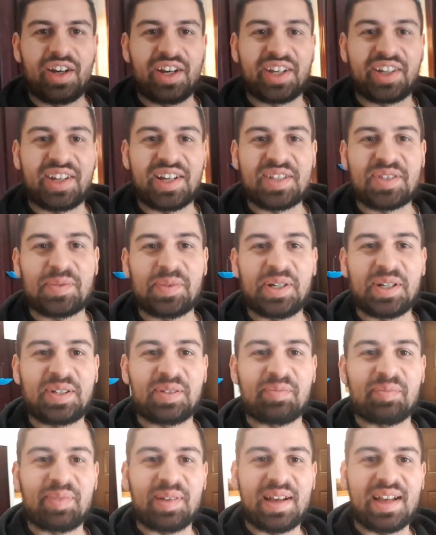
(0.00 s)
Alright guys,
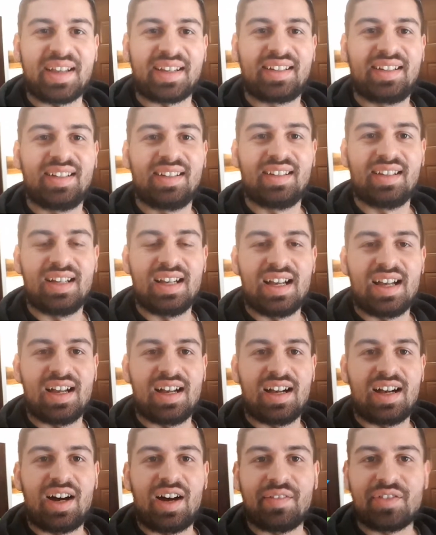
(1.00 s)
welcome back.
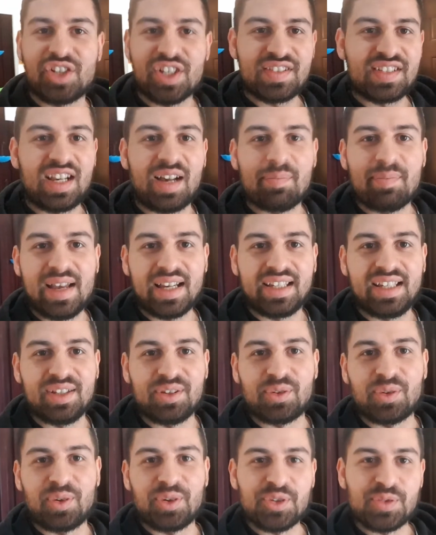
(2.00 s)
I've just come back
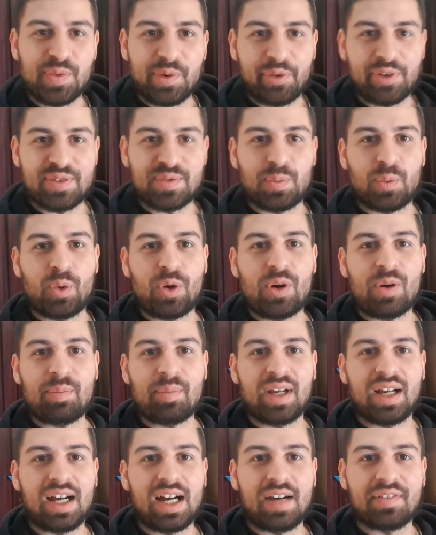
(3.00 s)
indoors where it's
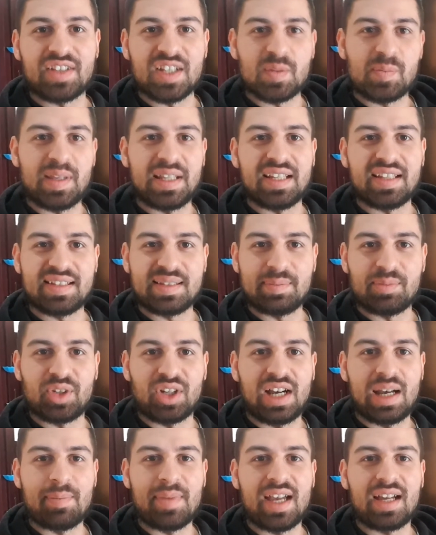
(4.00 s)
warm after spending some
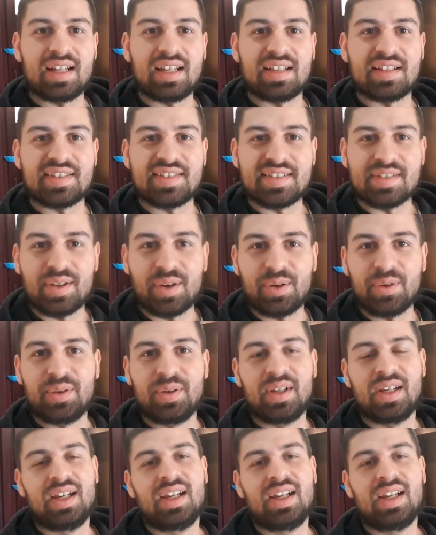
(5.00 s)
time out in the snow.